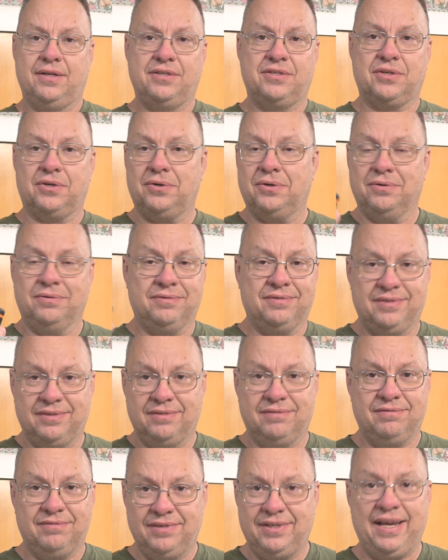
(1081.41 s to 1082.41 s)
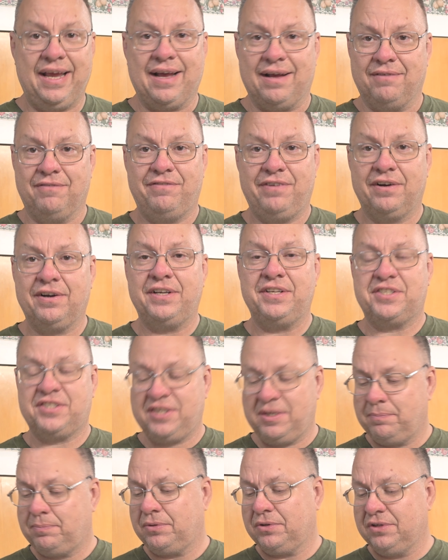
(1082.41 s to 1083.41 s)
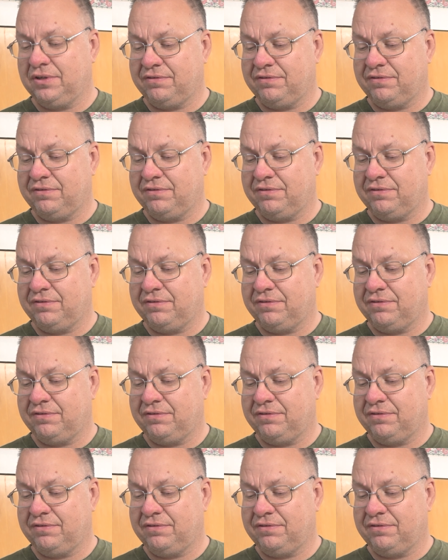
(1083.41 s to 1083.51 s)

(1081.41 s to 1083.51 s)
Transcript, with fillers: So yeah, very simple